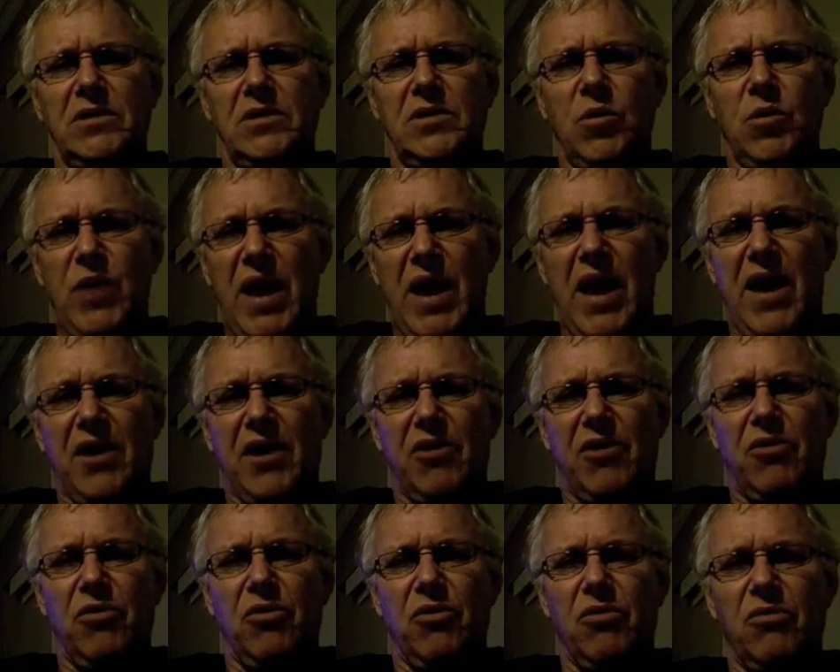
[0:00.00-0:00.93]
We
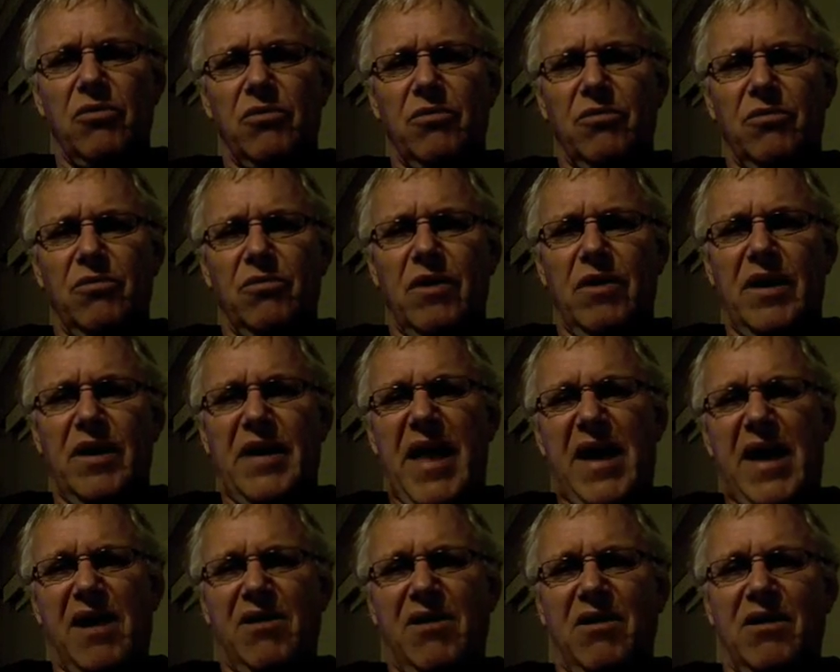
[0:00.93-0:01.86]
argue and
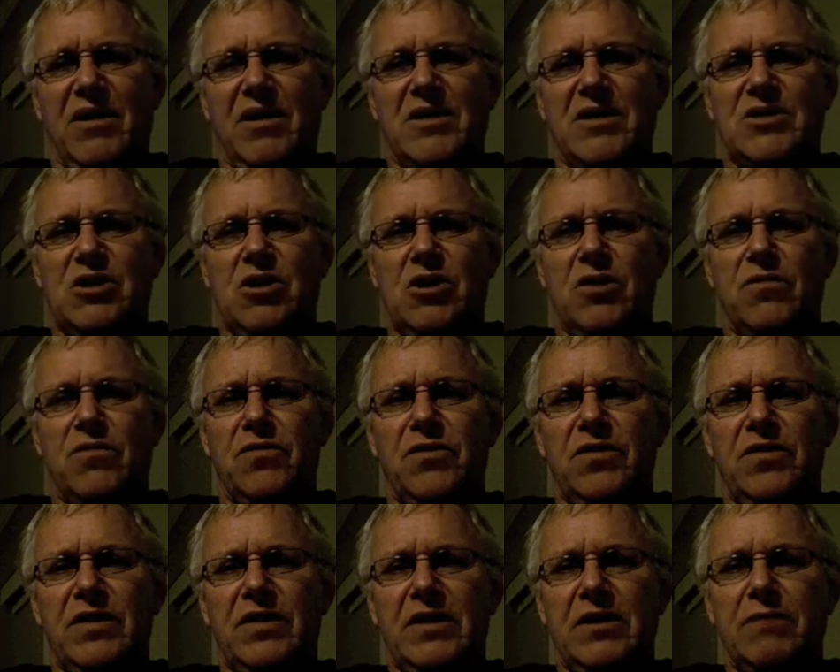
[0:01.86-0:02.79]
agonize over
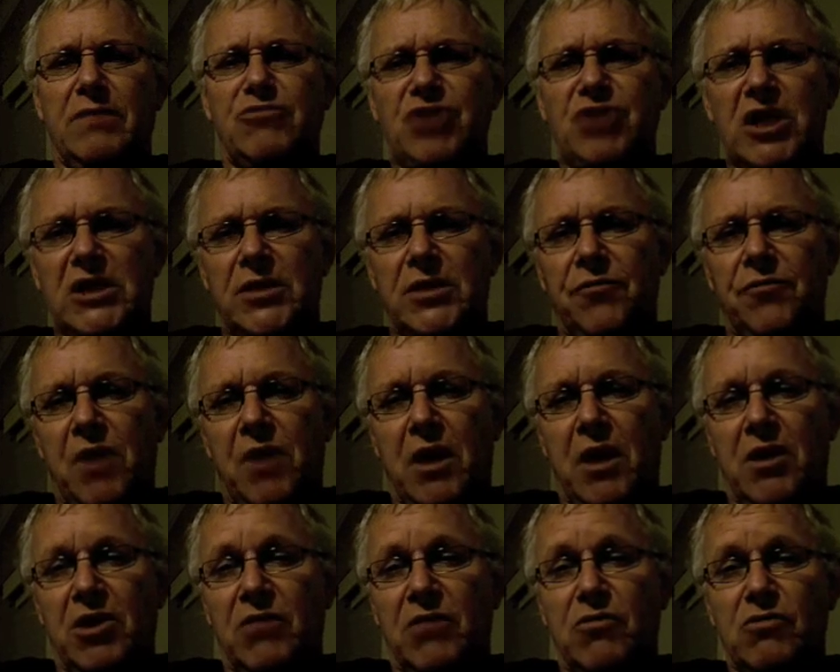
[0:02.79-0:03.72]
the objective
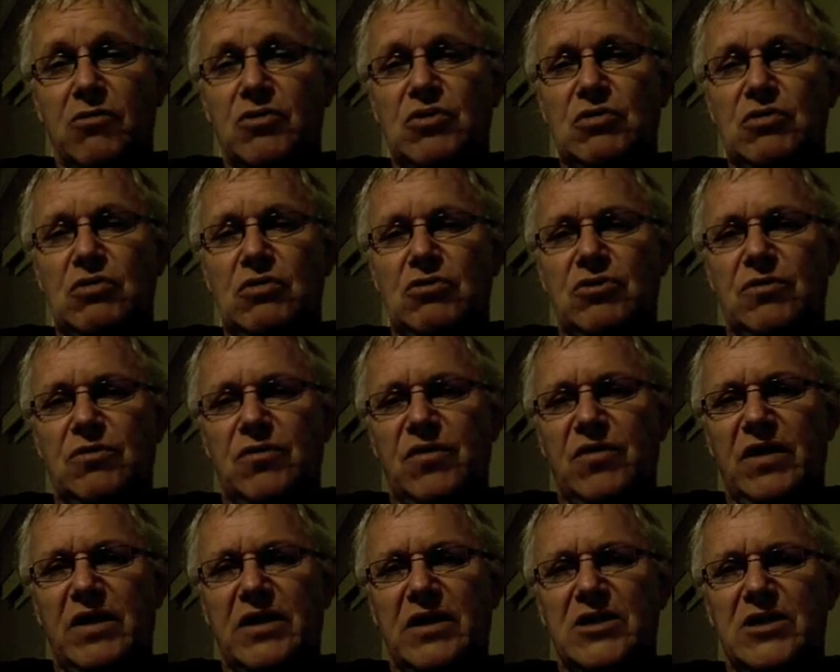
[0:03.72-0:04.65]
reality of all sorts of
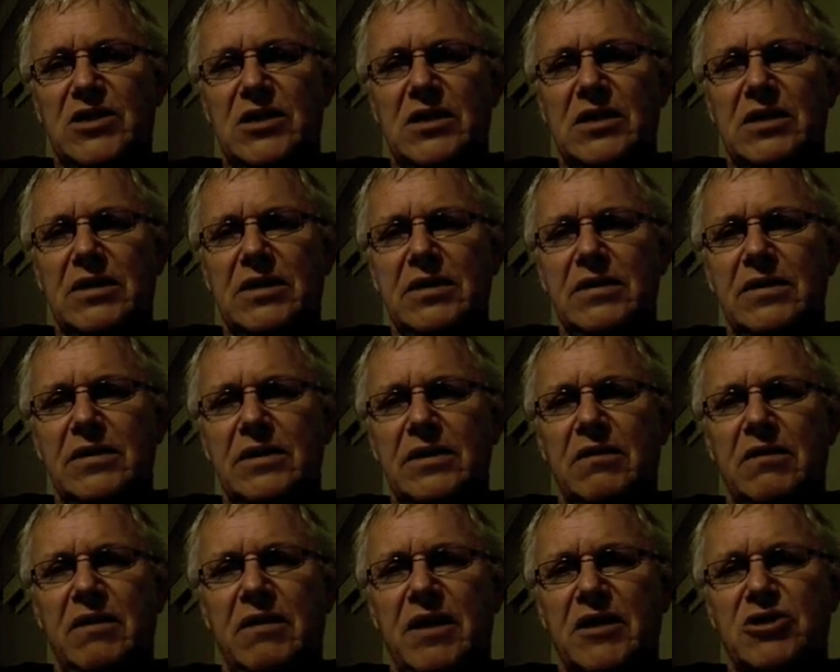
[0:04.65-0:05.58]
things,
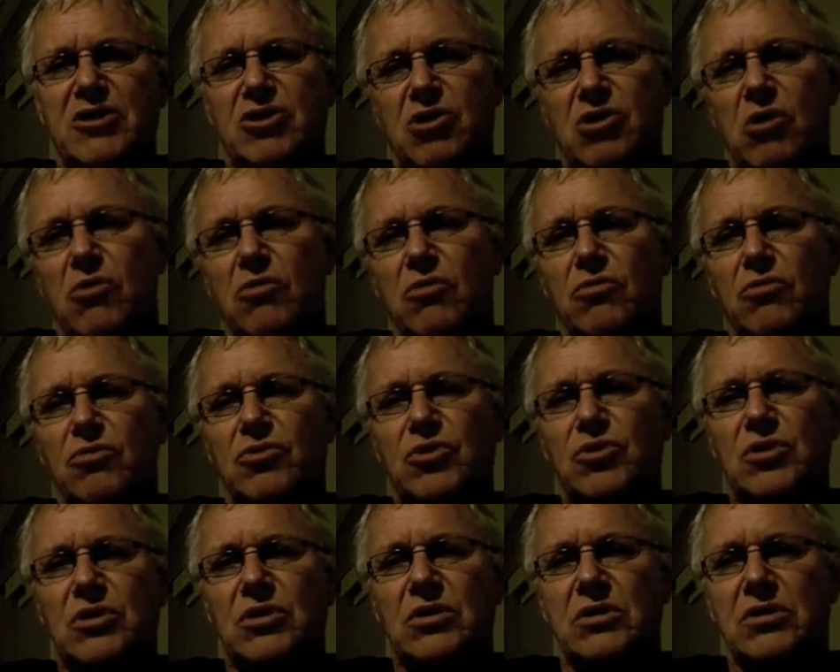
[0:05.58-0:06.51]
like
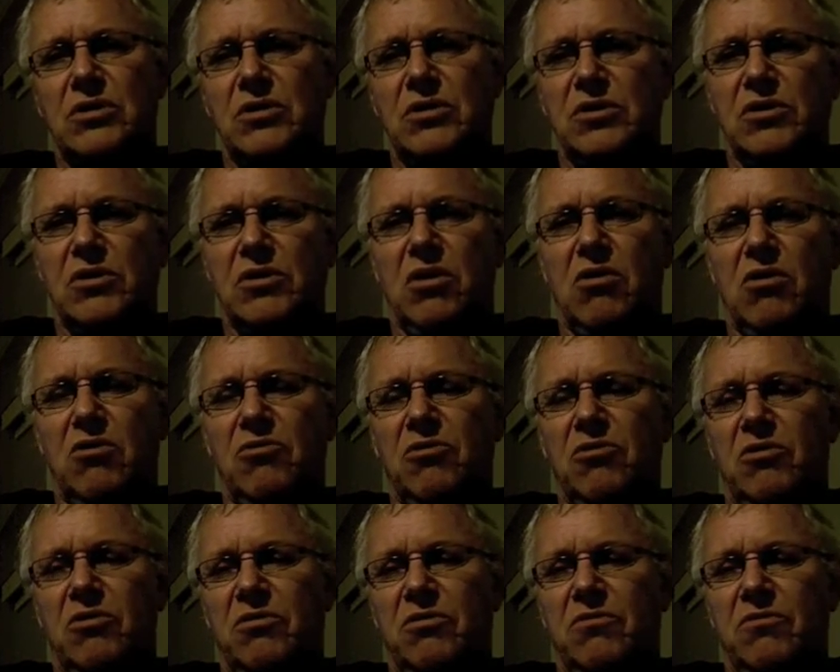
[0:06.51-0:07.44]
souls, God,
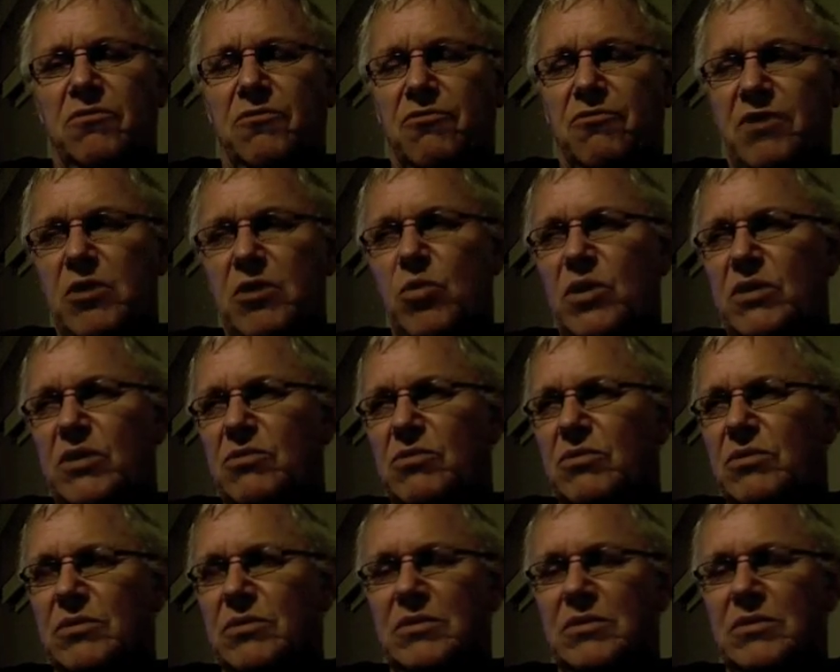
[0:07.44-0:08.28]
free will,